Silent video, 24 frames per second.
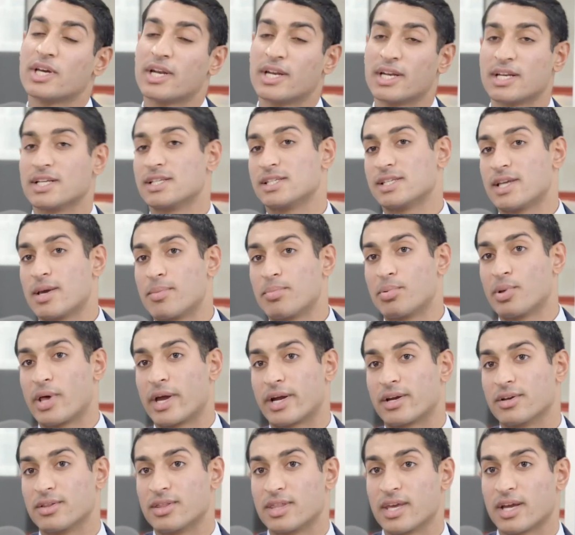And an example I
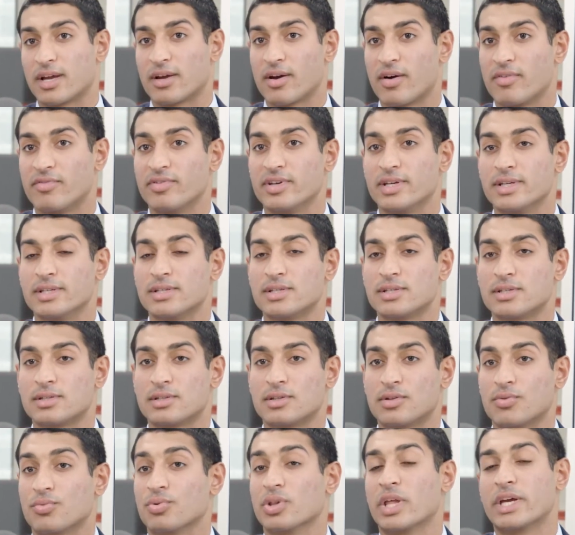could think of is
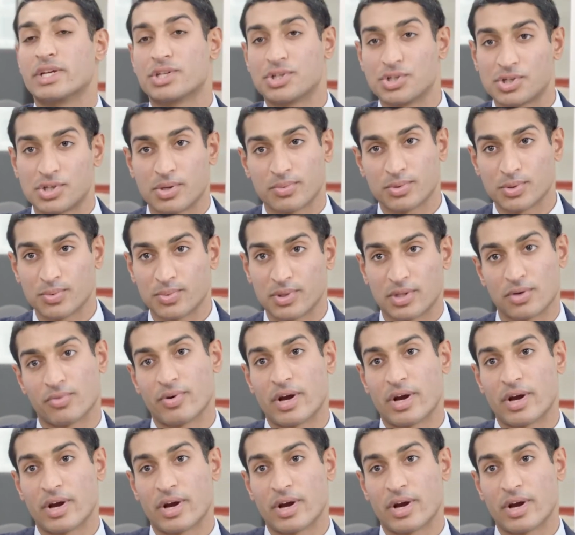the relationships with the